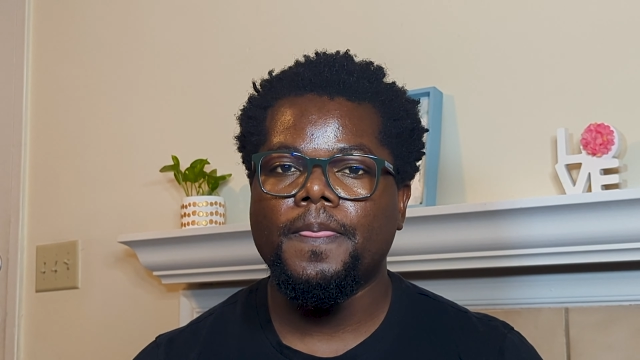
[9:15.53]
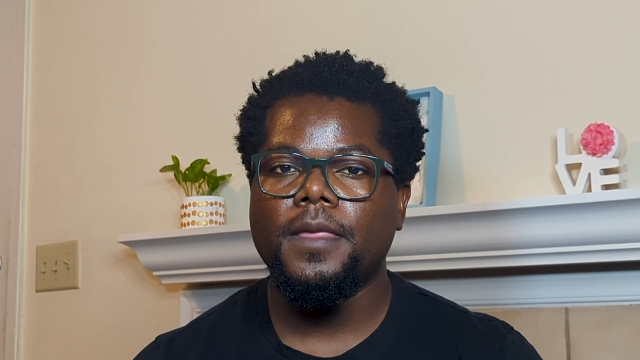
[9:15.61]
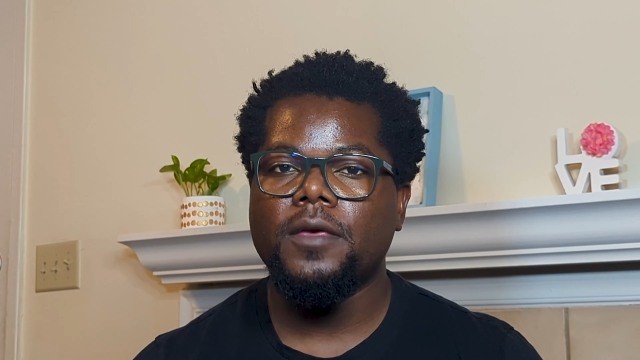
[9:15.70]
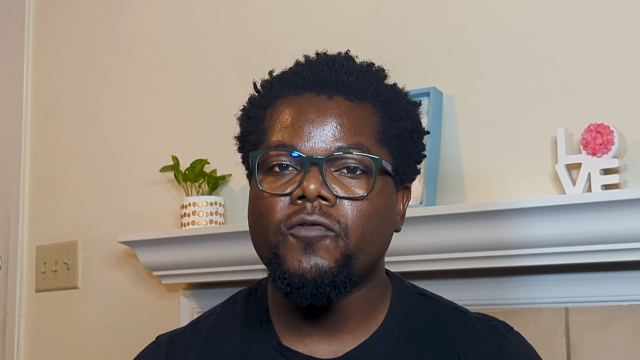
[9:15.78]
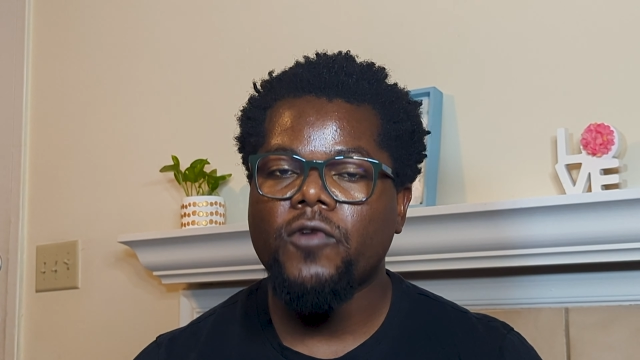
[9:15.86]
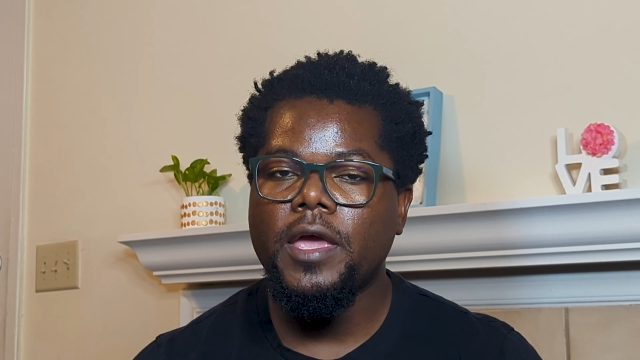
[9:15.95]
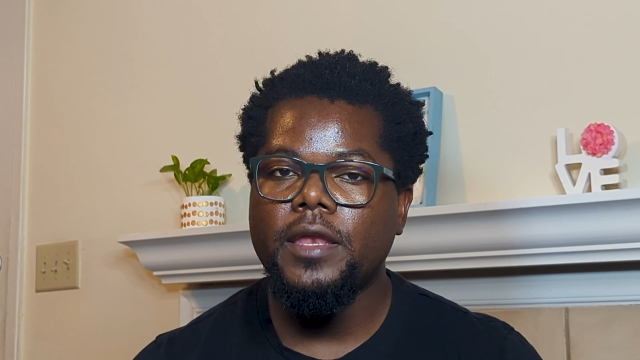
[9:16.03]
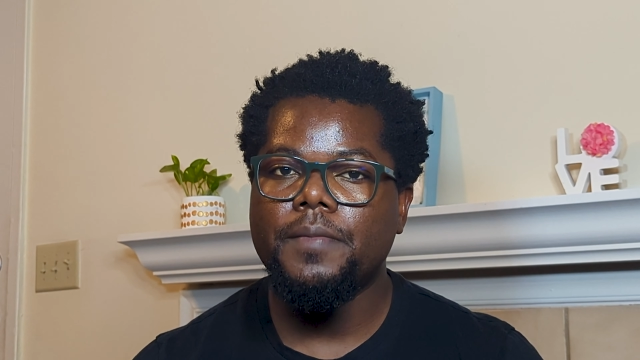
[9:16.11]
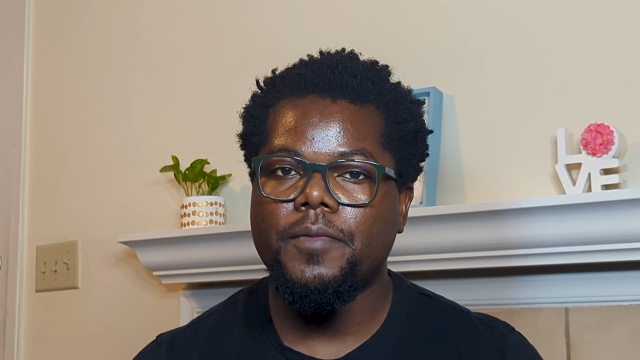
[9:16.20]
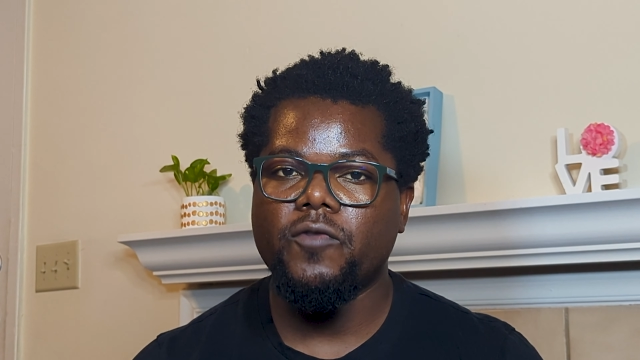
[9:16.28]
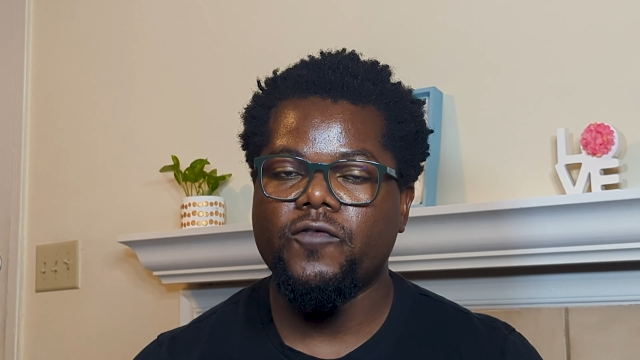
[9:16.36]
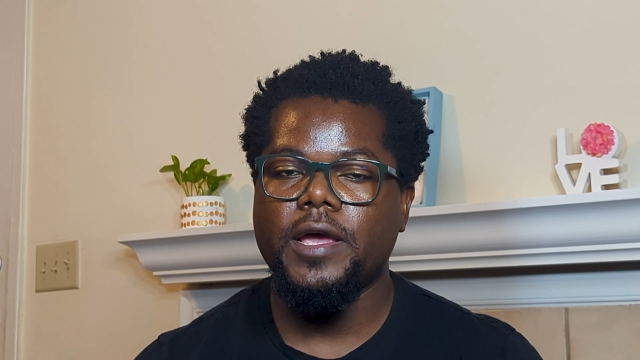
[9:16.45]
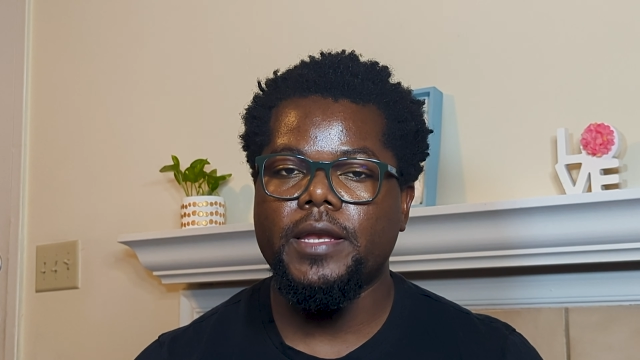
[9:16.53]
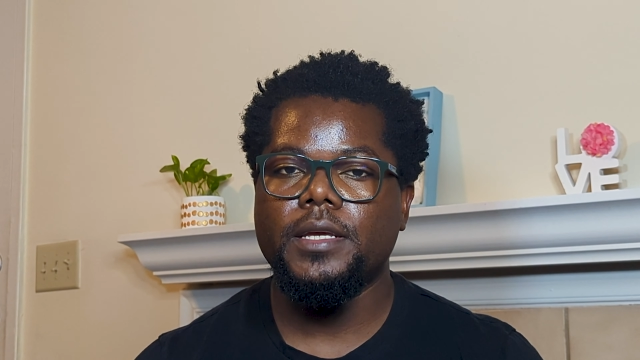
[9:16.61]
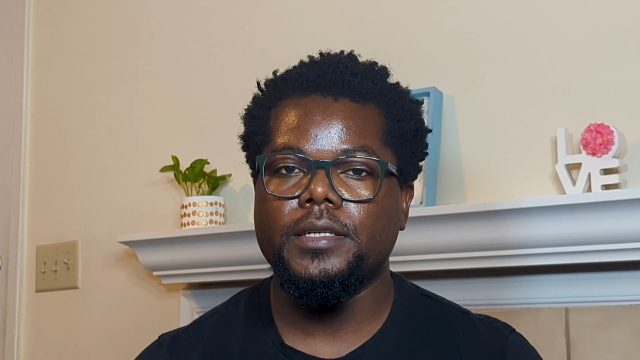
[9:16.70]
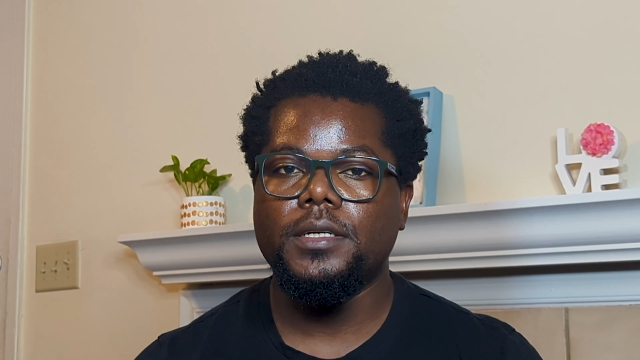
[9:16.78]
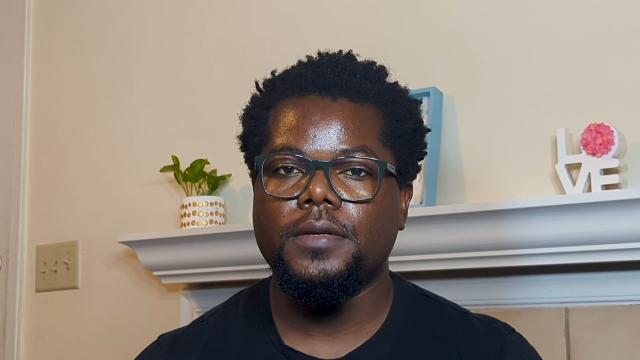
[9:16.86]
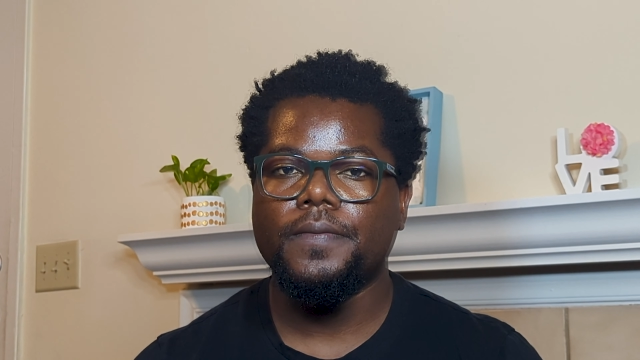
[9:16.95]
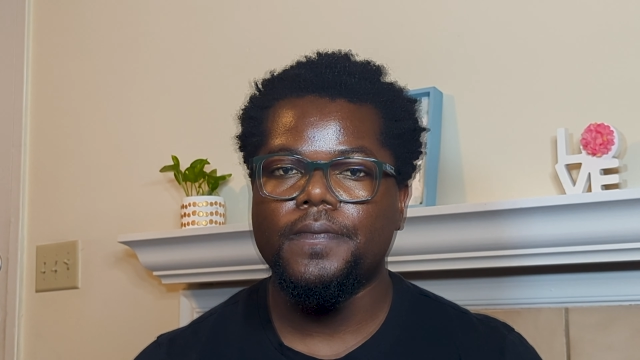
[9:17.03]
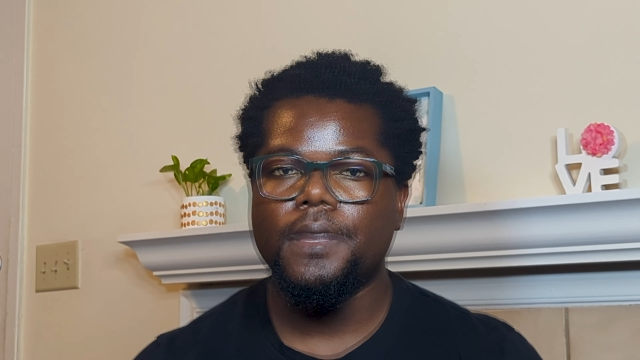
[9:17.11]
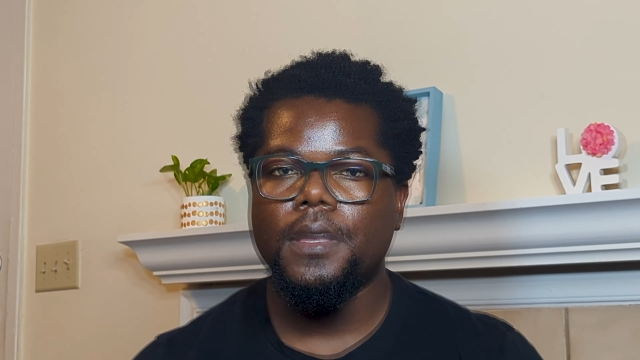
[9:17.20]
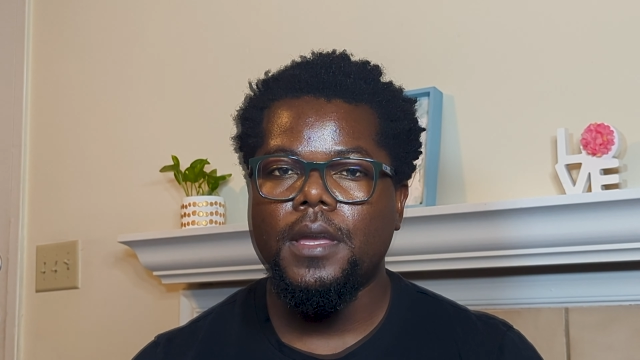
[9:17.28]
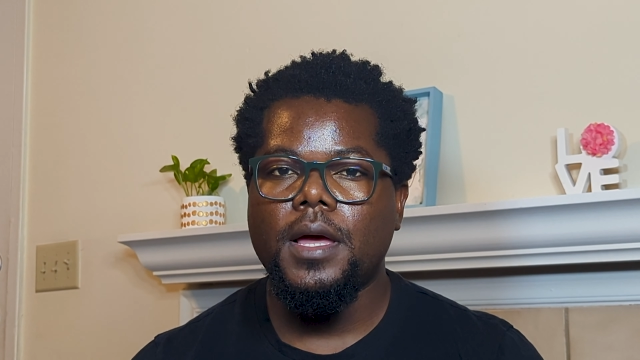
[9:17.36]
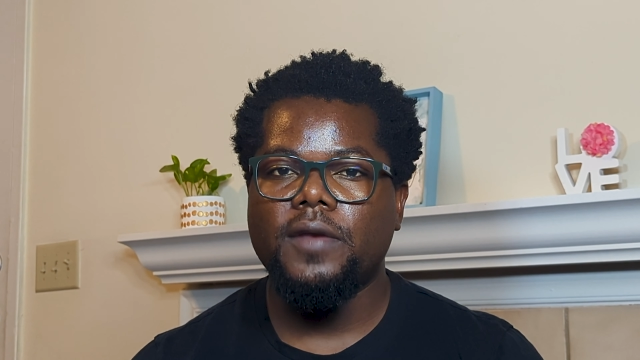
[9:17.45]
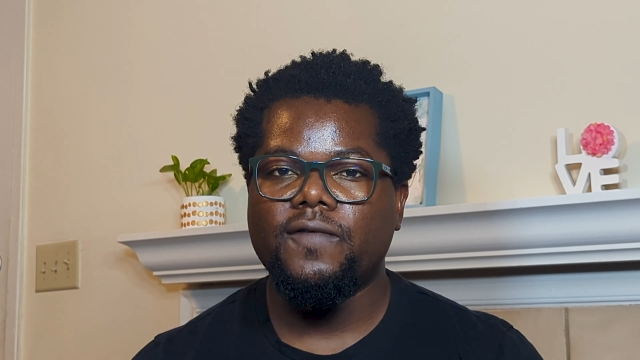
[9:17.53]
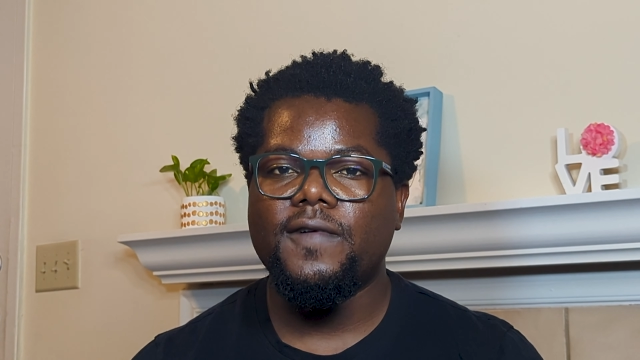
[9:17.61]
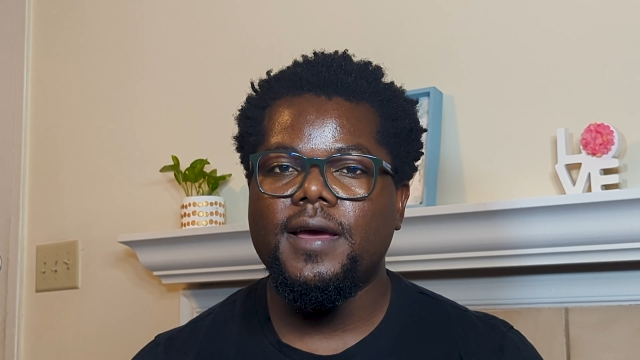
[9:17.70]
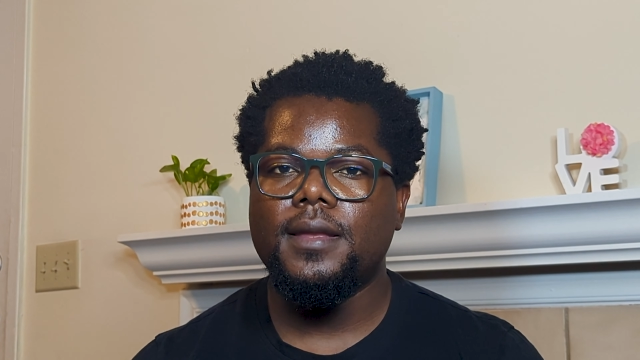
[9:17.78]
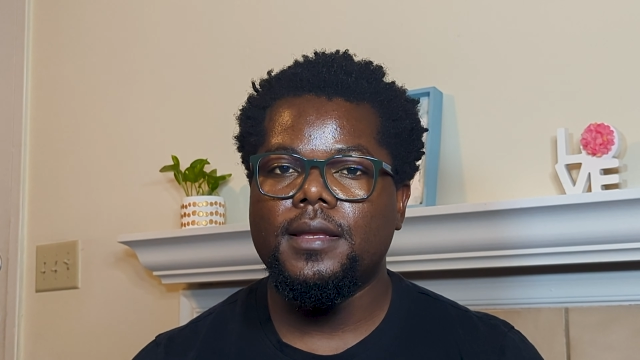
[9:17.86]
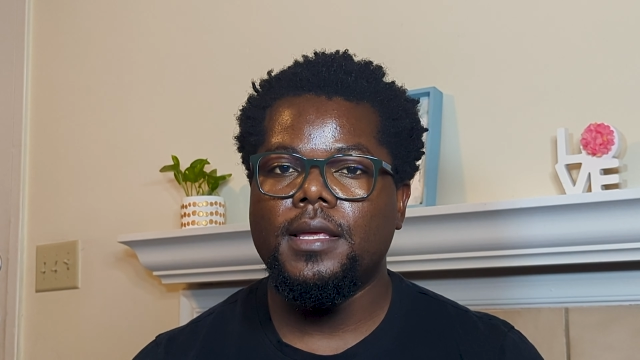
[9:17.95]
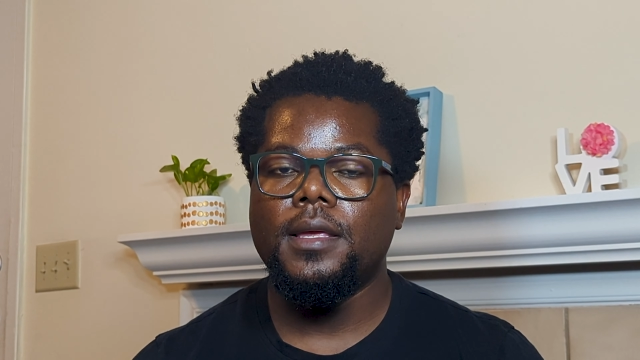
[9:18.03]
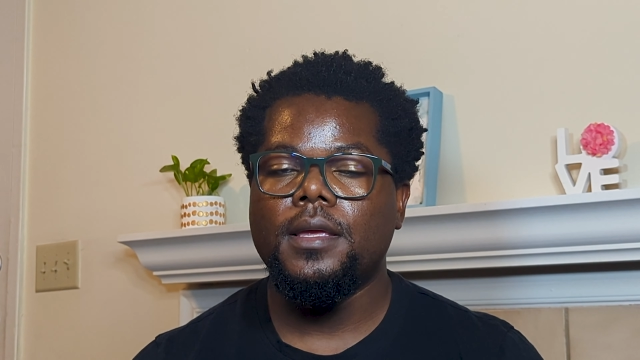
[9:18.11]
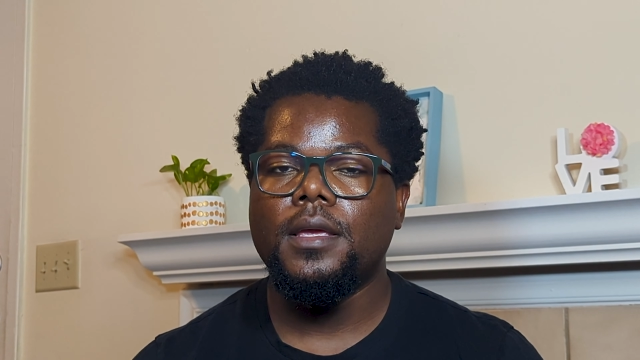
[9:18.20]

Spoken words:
if any provided. And finally,